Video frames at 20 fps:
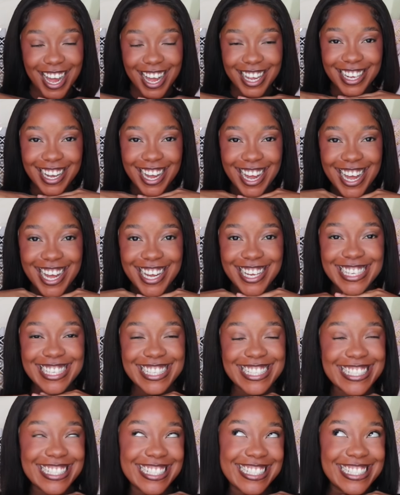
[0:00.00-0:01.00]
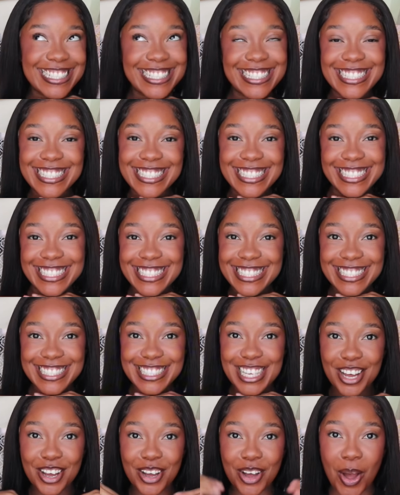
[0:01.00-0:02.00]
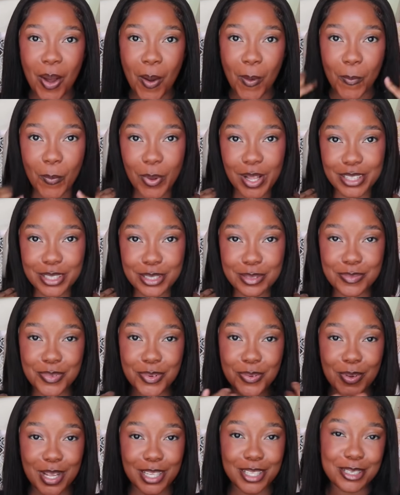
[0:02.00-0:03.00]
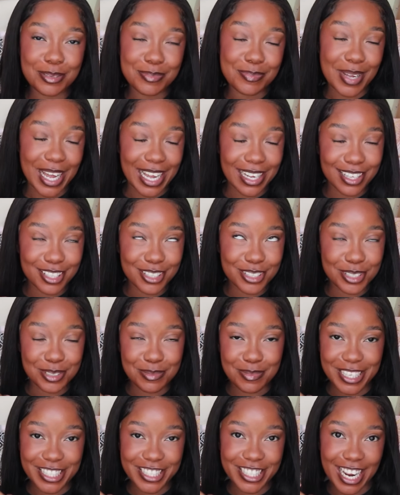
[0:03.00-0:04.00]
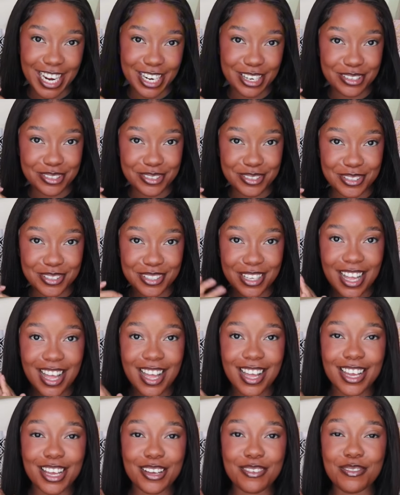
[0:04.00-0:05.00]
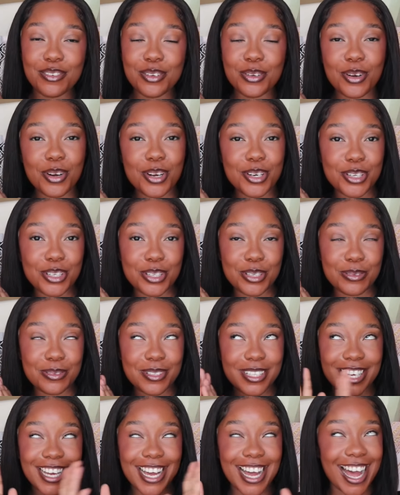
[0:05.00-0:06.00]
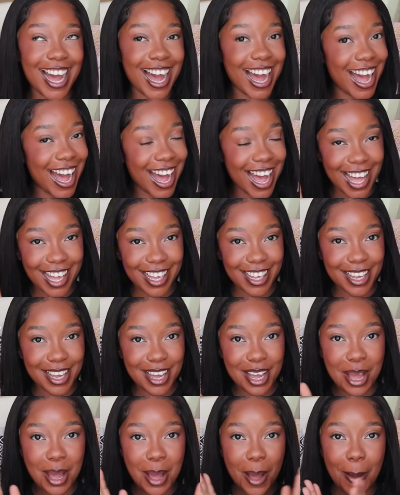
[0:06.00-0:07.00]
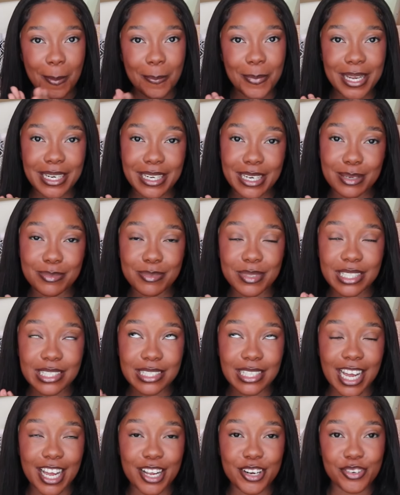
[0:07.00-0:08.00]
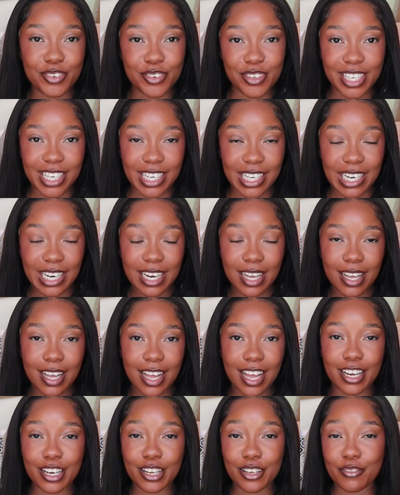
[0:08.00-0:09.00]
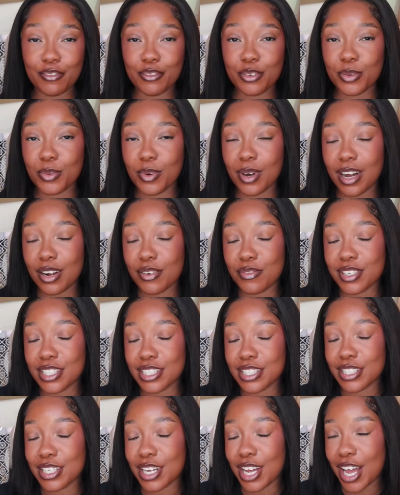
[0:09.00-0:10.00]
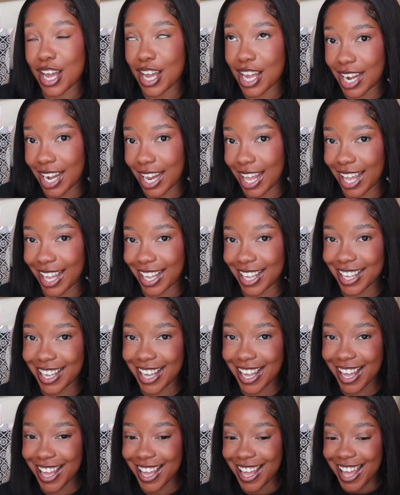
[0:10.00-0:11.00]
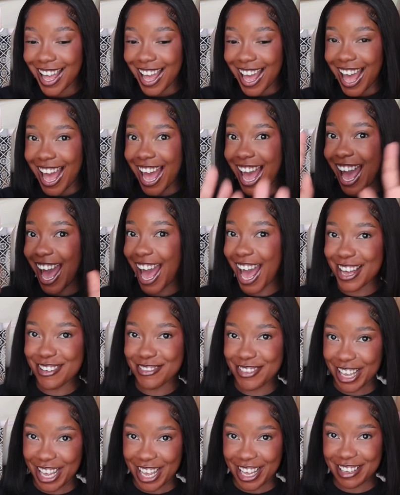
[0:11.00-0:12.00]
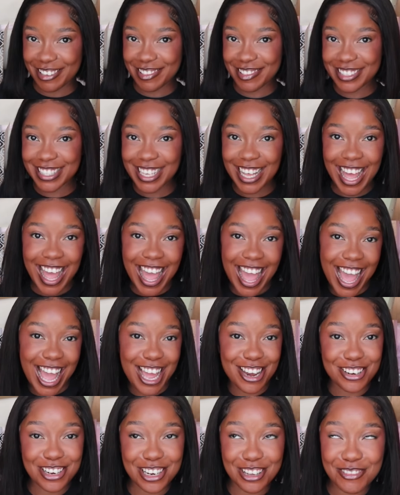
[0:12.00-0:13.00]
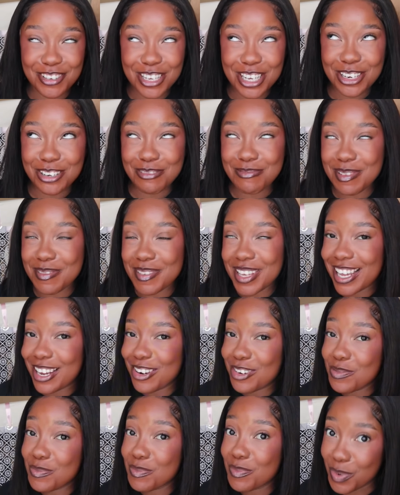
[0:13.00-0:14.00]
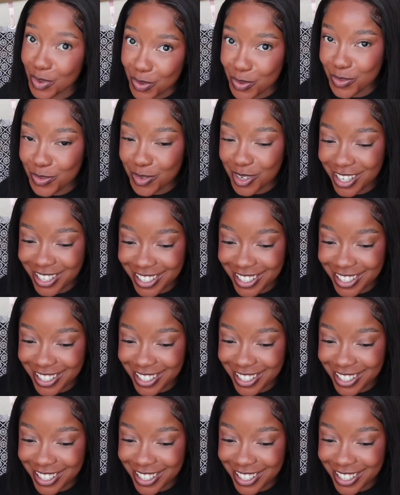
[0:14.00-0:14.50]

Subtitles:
Hi guys, welcome or welcome back to my channel. If you are new here, hi, my name is Irene, and if you are returning, hi babes, hello lover, hello baby, hello boo.